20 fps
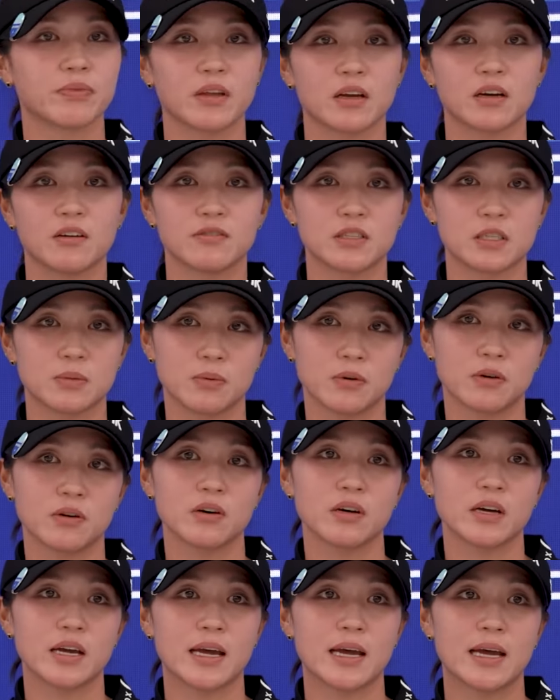of
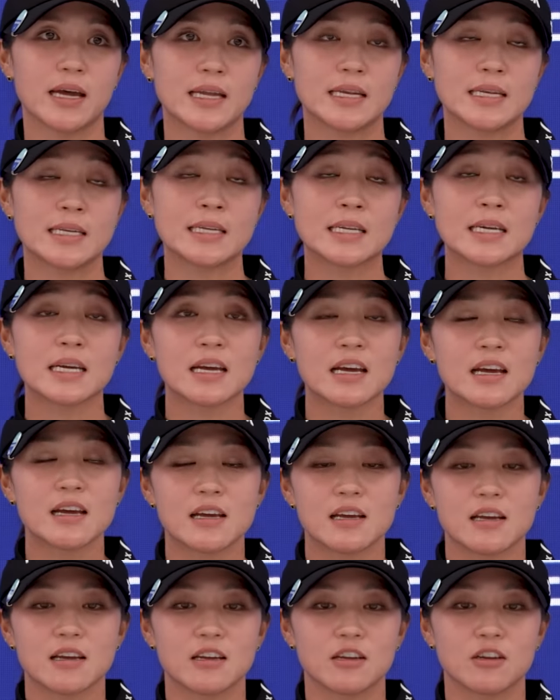sport. And
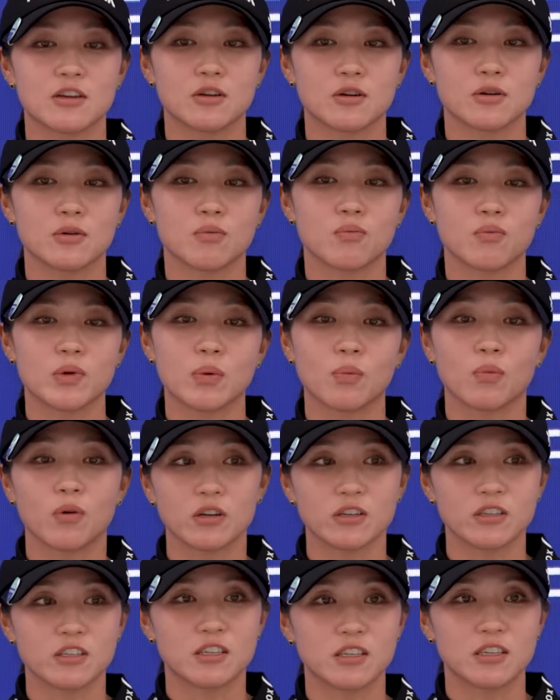you know, we
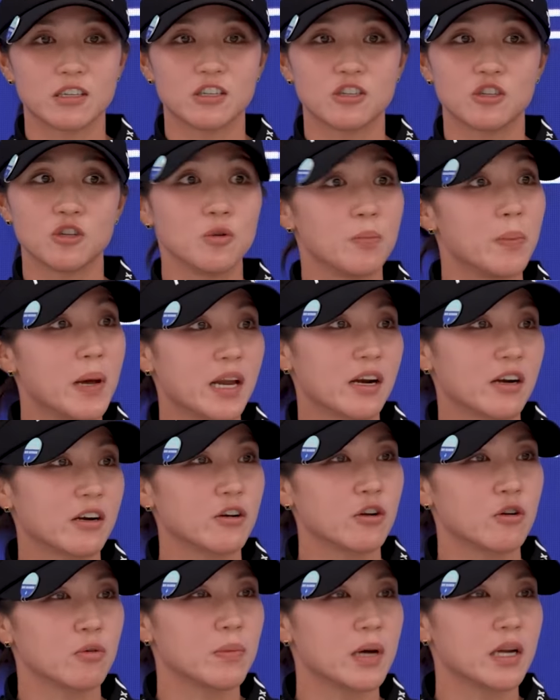want to do better
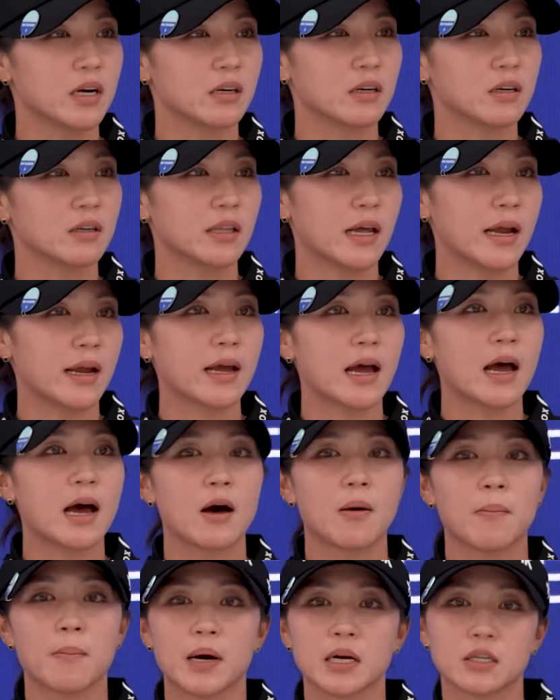no matter like
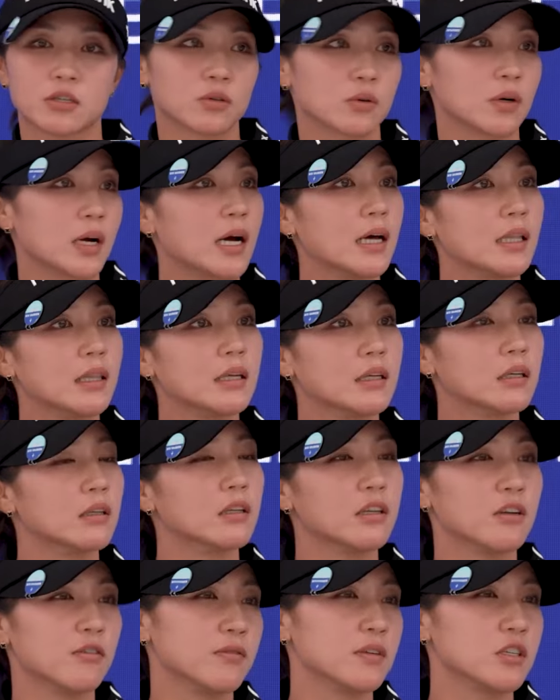how much or how
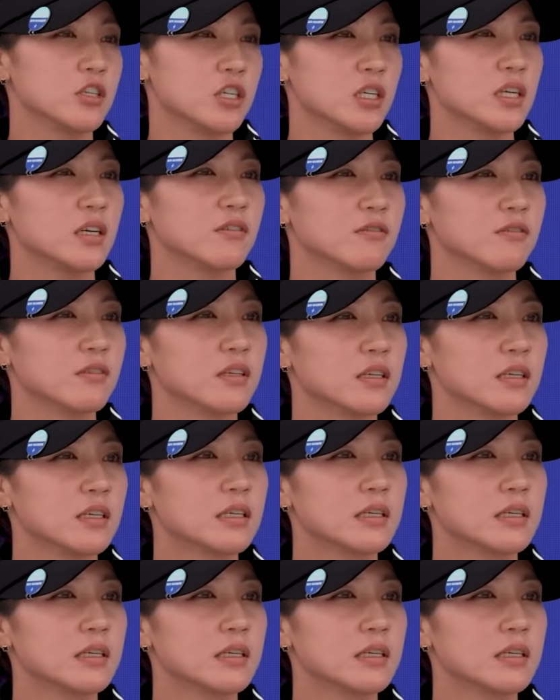little you've achieved.